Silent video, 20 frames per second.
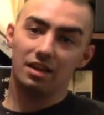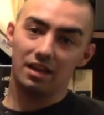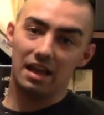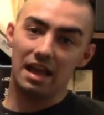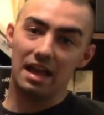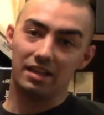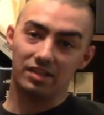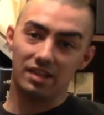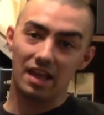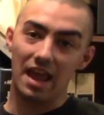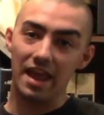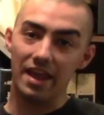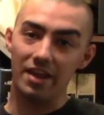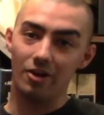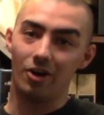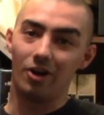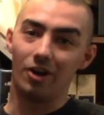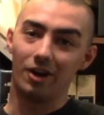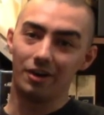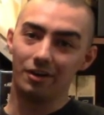
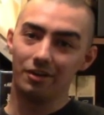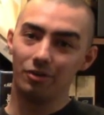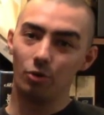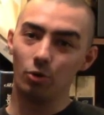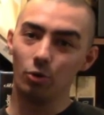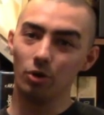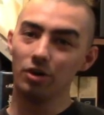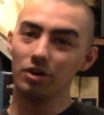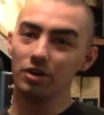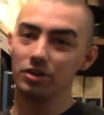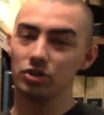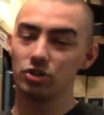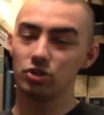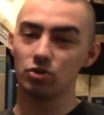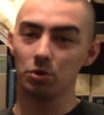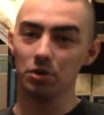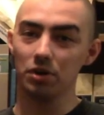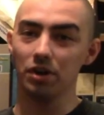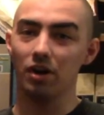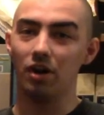SAR, or
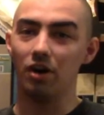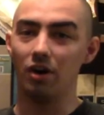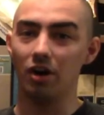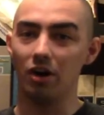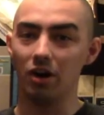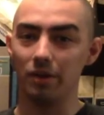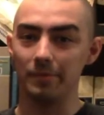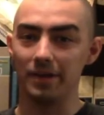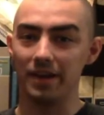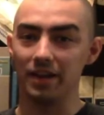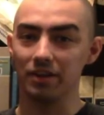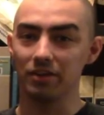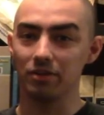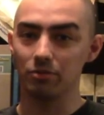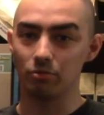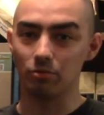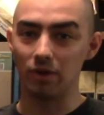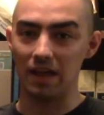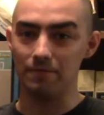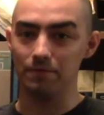short automatic
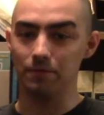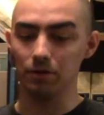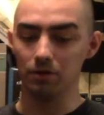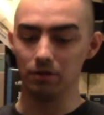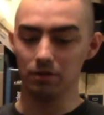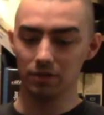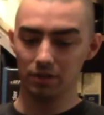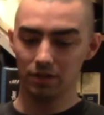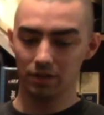rifle.